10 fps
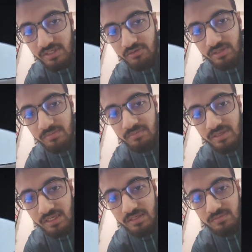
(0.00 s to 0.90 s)
can we
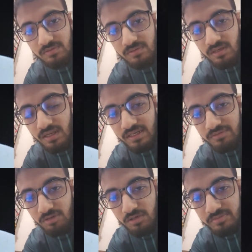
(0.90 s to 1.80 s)
make it and
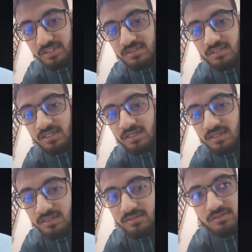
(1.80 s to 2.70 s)
develop it?
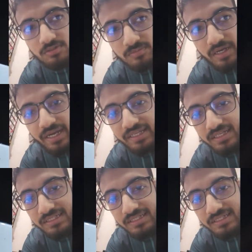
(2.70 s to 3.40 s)
So by adding